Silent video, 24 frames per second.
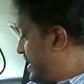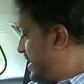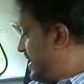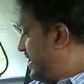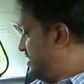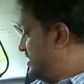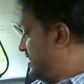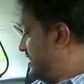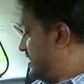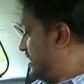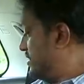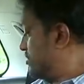
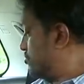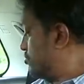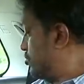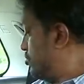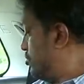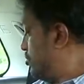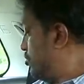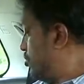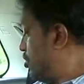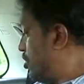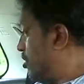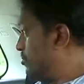AC
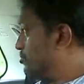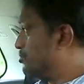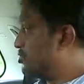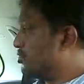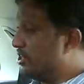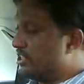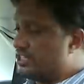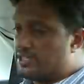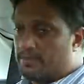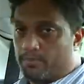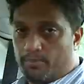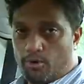control knobs,
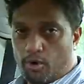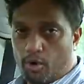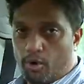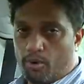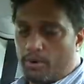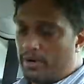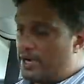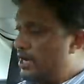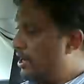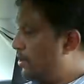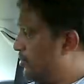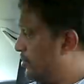so there's a
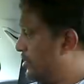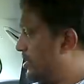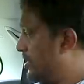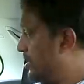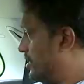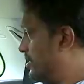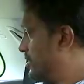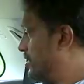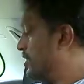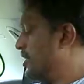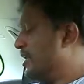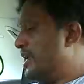blower out
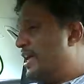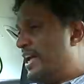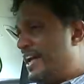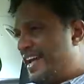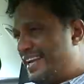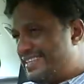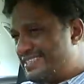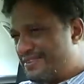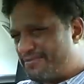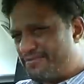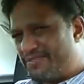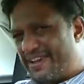here.
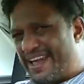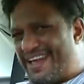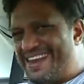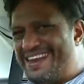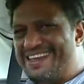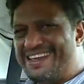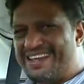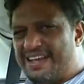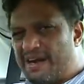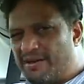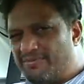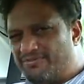It's a
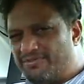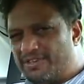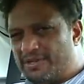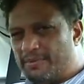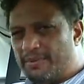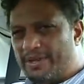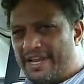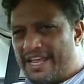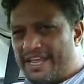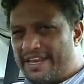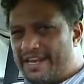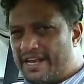fairly
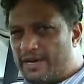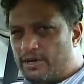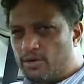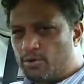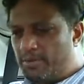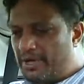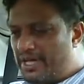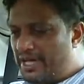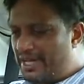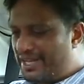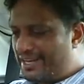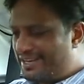comfortable area to
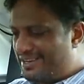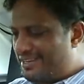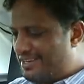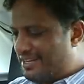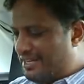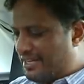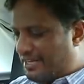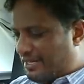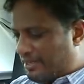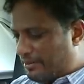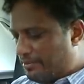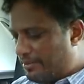be in,
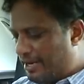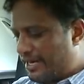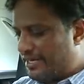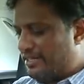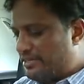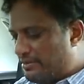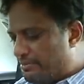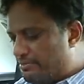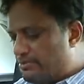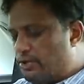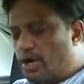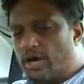but
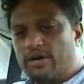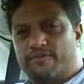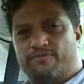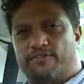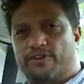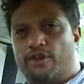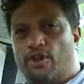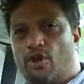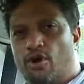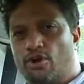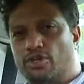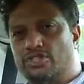not
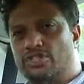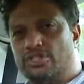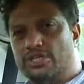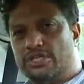for long